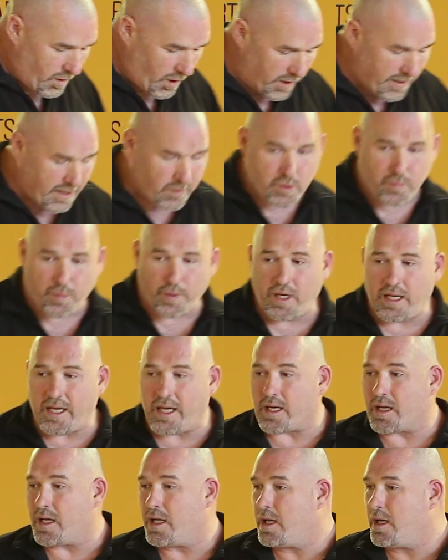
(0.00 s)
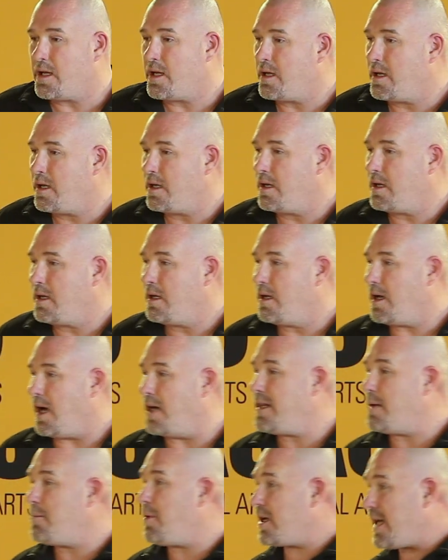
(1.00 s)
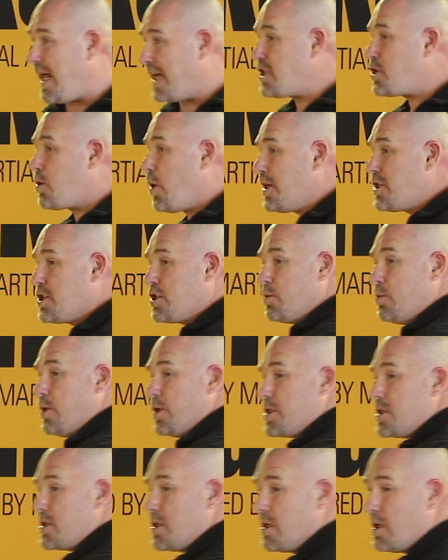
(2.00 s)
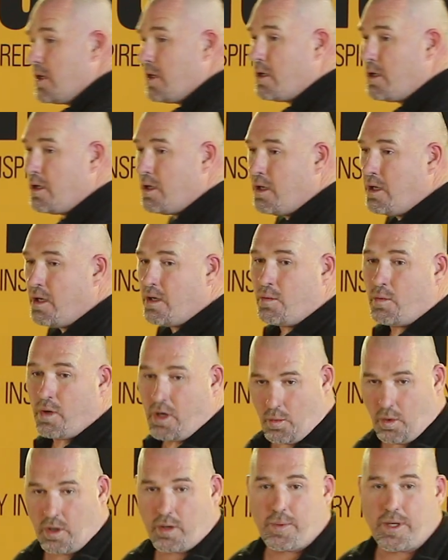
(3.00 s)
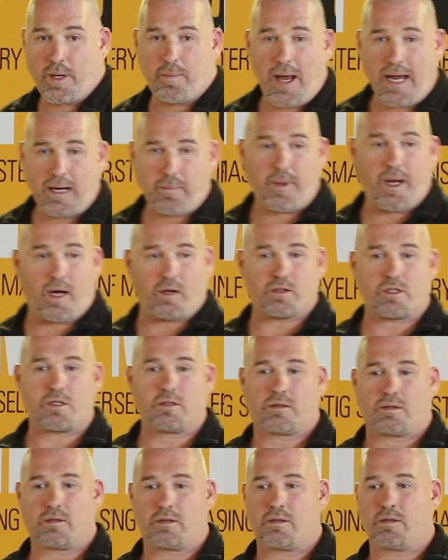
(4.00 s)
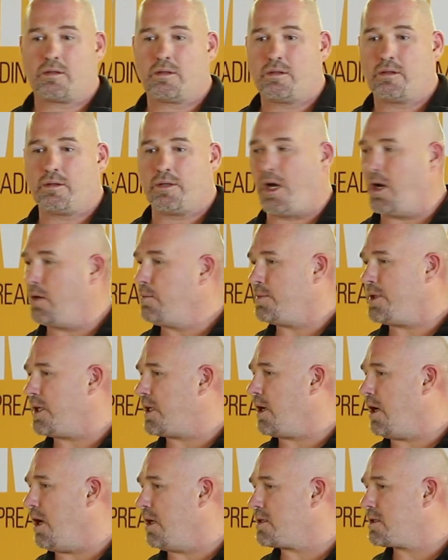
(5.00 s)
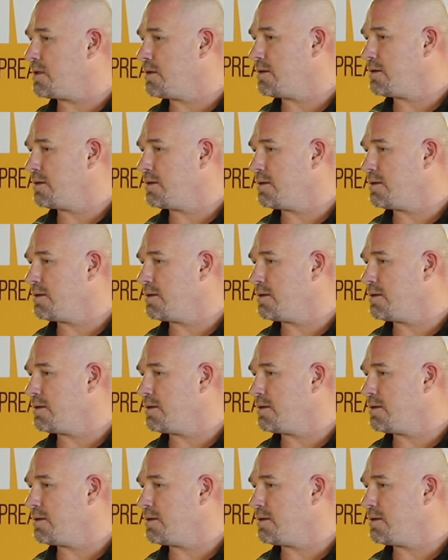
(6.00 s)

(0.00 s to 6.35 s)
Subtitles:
And that was brilliant. And then my next question was, well, I want to be a black belt. No, you can't.